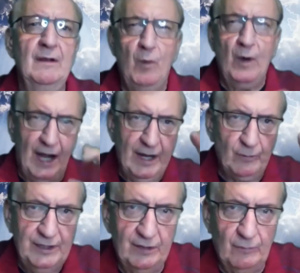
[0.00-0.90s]
what I
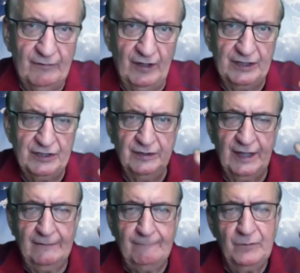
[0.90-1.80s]
read in Revelation
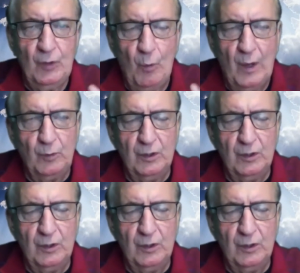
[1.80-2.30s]
that the one